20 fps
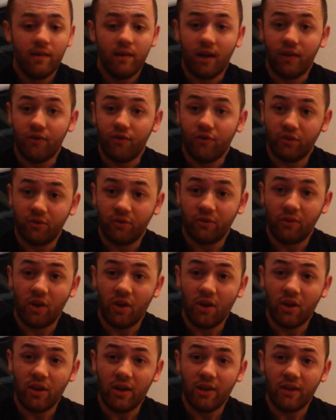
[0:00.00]
and just
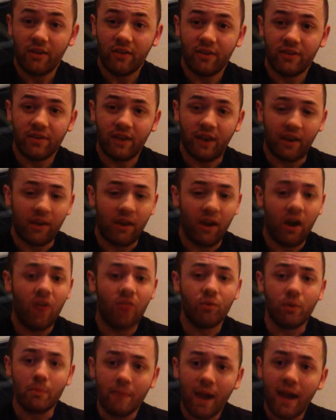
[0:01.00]
early into the second
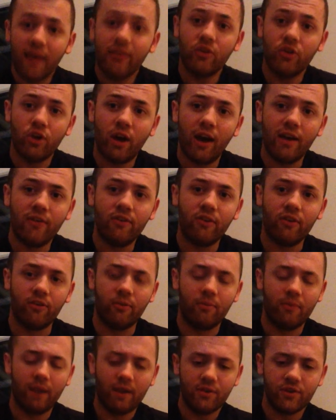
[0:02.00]
half, we made the changes.
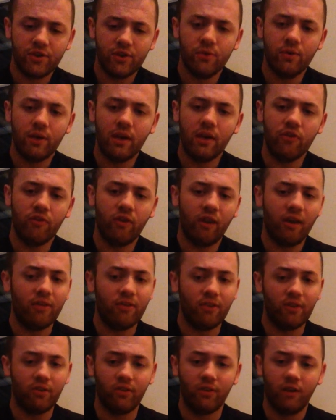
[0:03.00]
We made two key
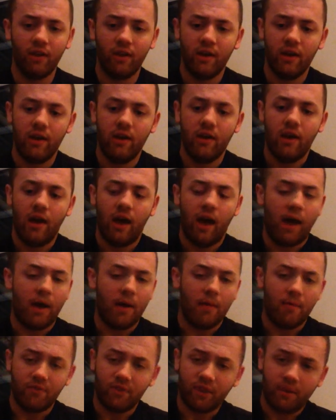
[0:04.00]
changes.
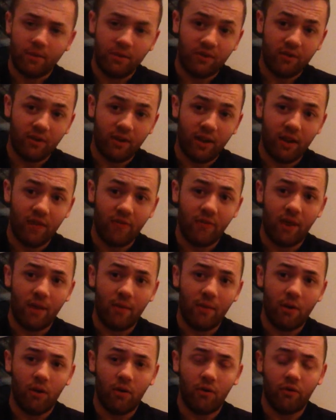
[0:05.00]
Samu Saïv
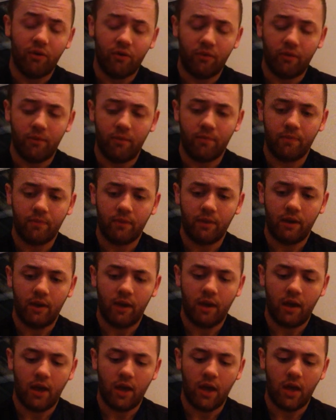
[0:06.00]
came off.
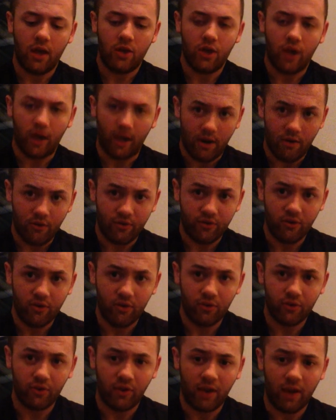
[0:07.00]
Jack Harrison
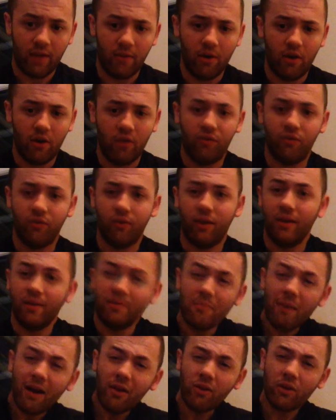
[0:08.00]
also came off, and
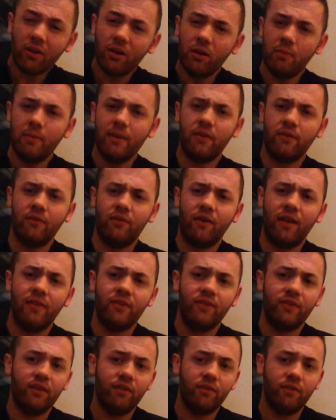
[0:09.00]
it might look a little bit
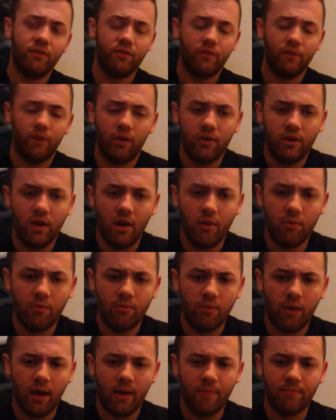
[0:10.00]
defensive, you
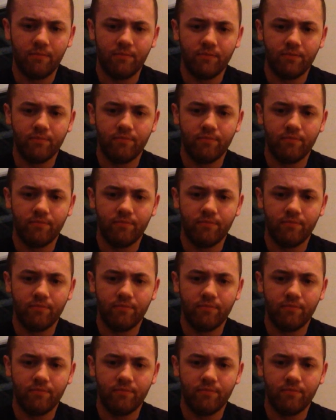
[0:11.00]
know,